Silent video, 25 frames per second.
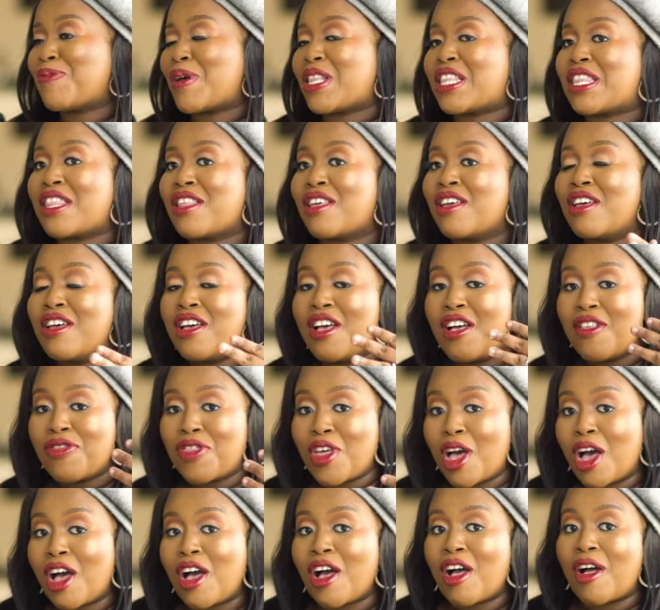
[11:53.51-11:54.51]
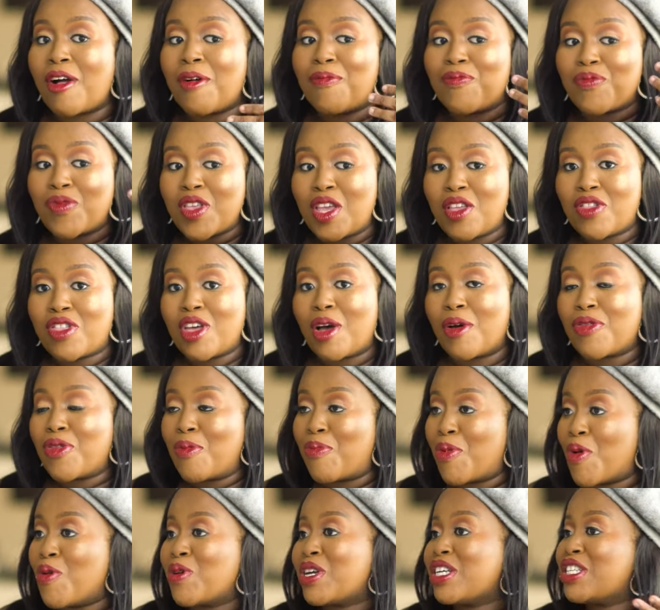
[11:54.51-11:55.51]
But the the um, the, the
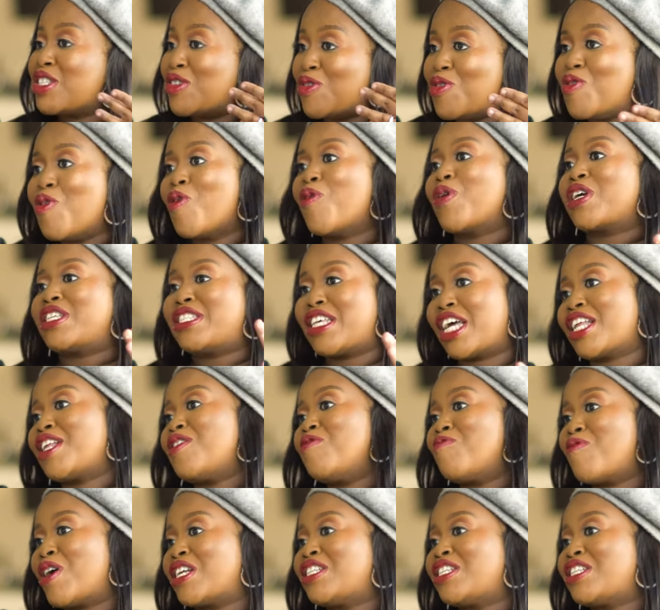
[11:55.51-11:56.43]
brokers know exactly